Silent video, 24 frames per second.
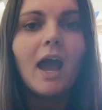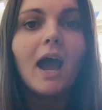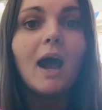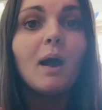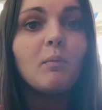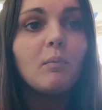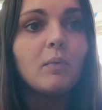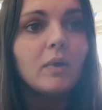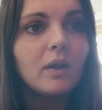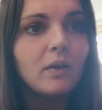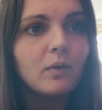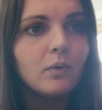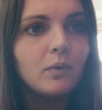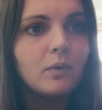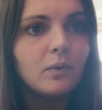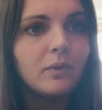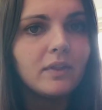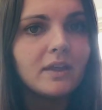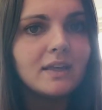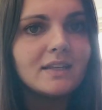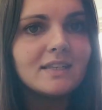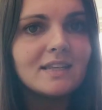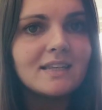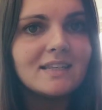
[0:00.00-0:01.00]
and we call
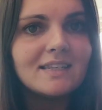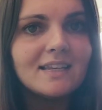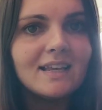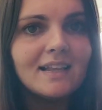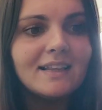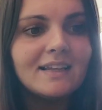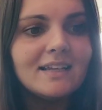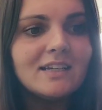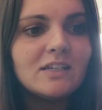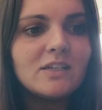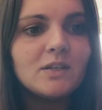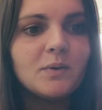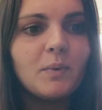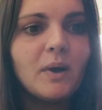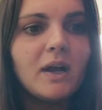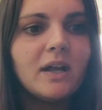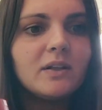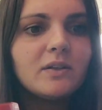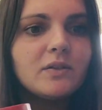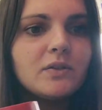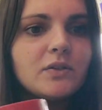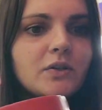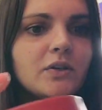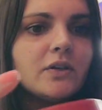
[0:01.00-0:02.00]
this a cylinder,
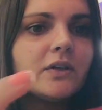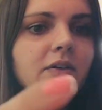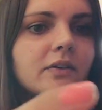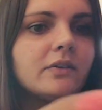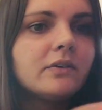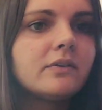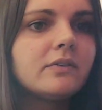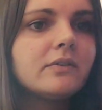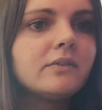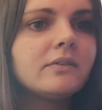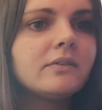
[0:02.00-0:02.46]
well done.